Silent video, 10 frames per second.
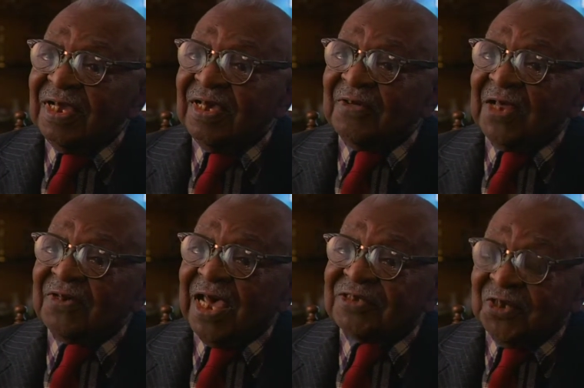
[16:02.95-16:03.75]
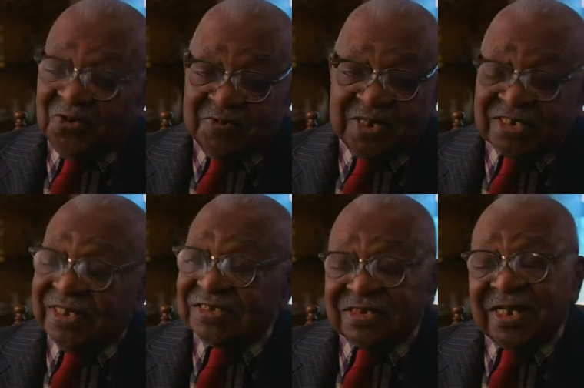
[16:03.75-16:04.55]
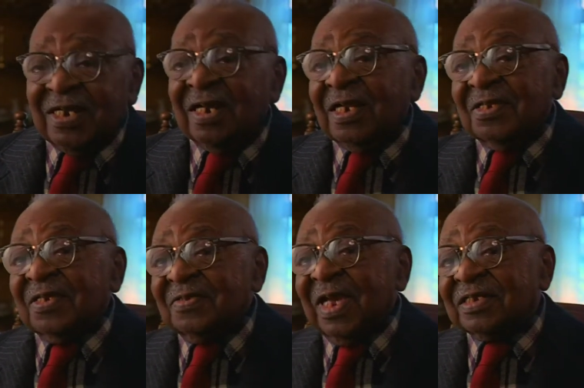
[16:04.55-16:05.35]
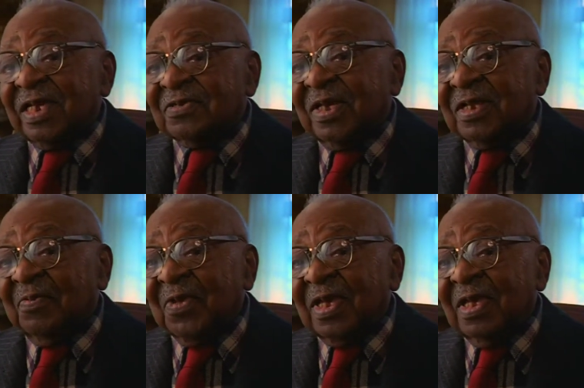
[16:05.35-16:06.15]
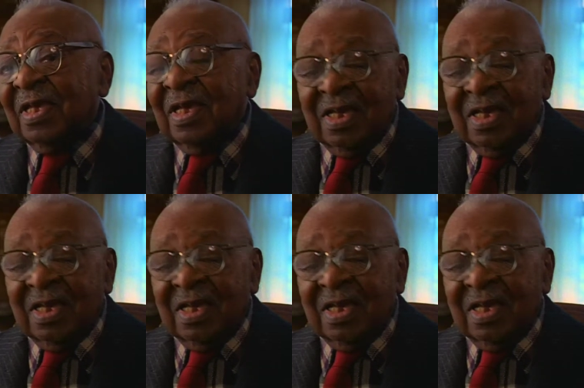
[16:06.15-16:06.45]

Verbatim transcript: And after I told them, I said, listen here, you don't have to get rid of me.